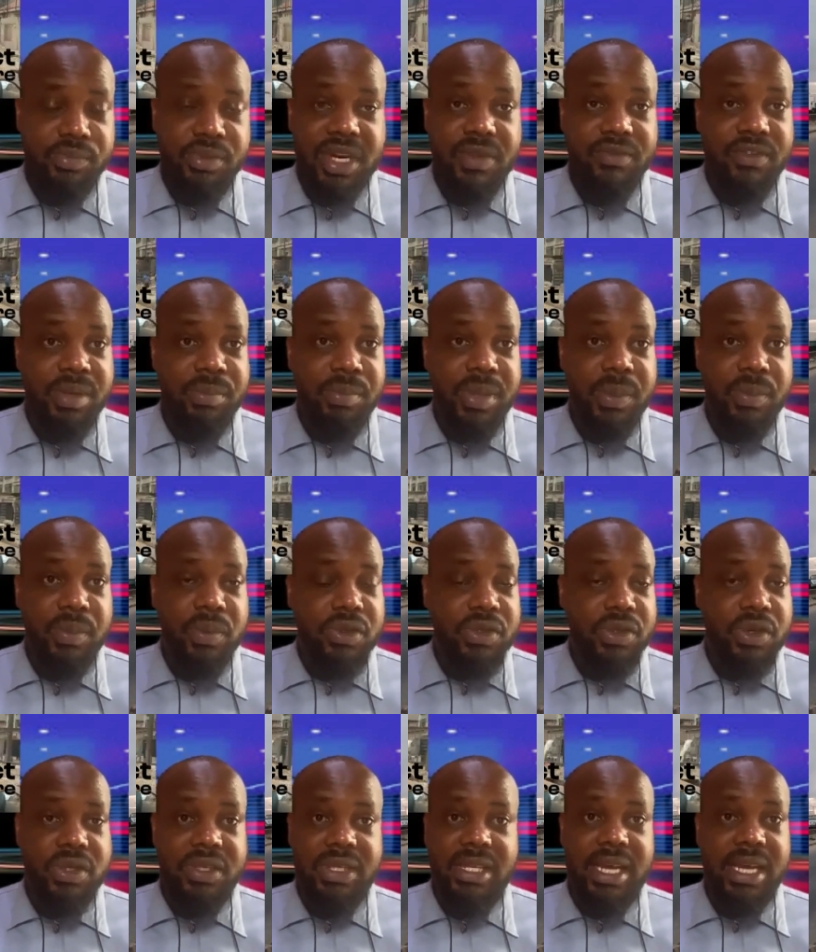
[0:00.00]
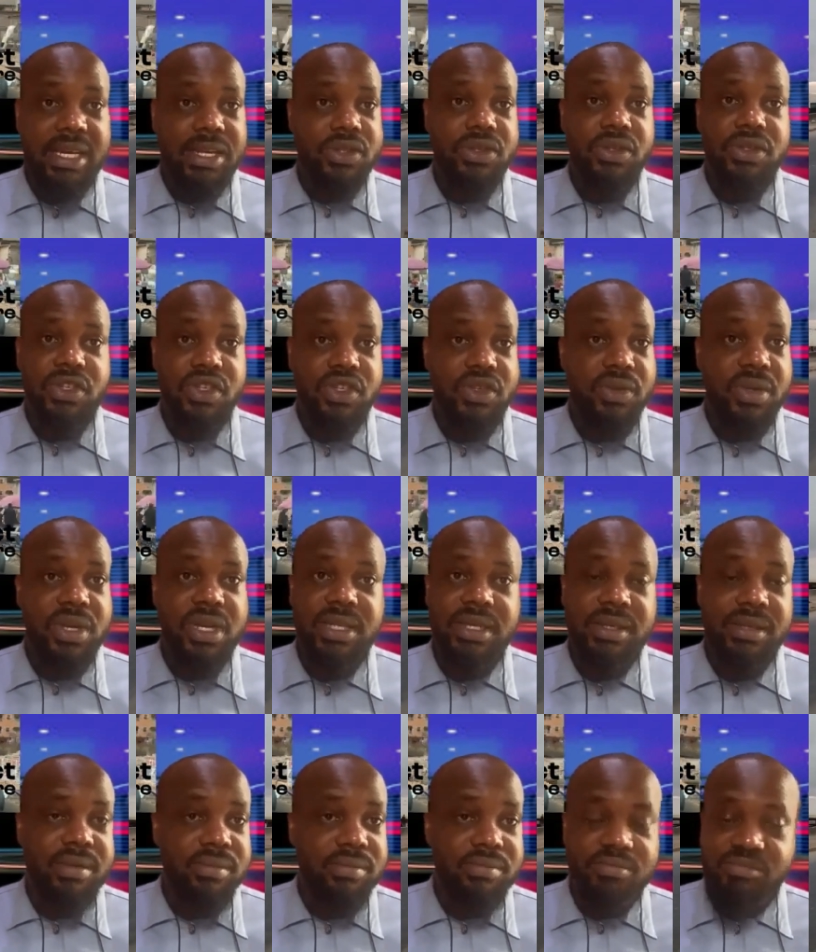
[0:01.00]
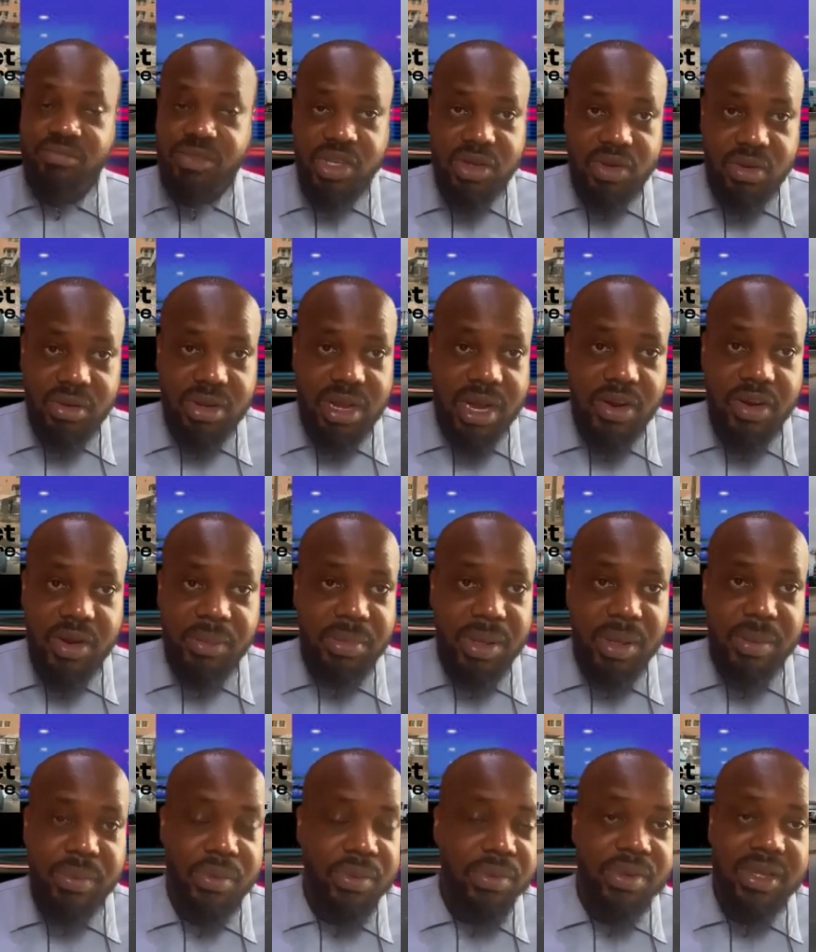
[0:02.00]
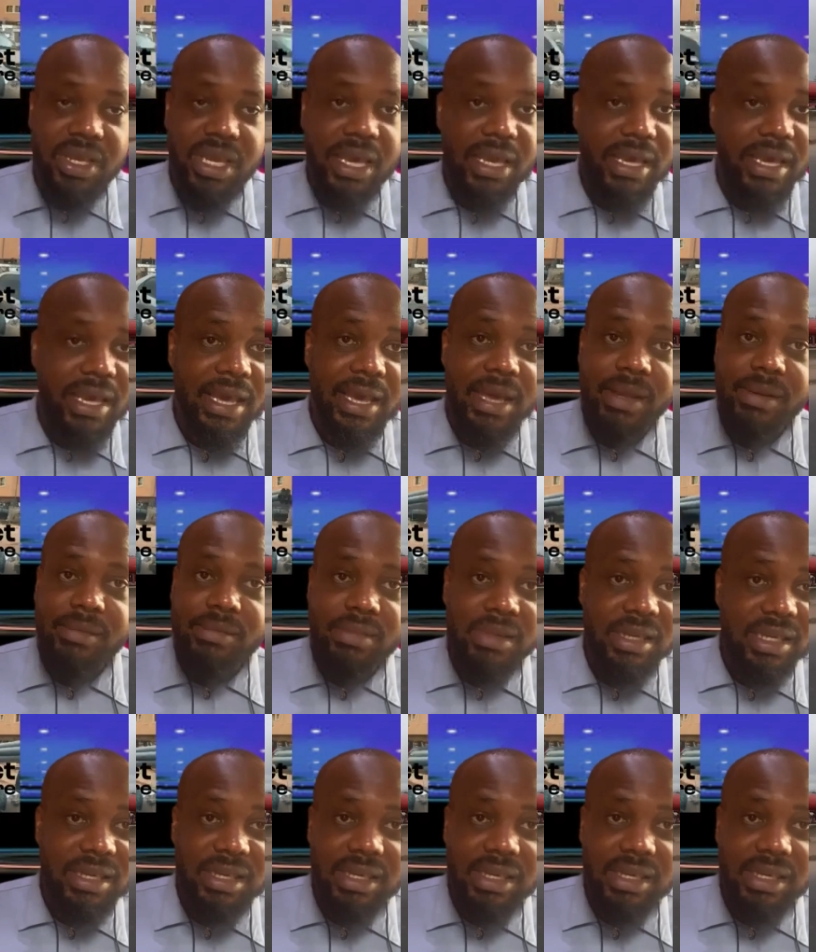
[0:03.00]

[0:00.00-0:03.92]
Private people just get into the street, you know, carry people, keke,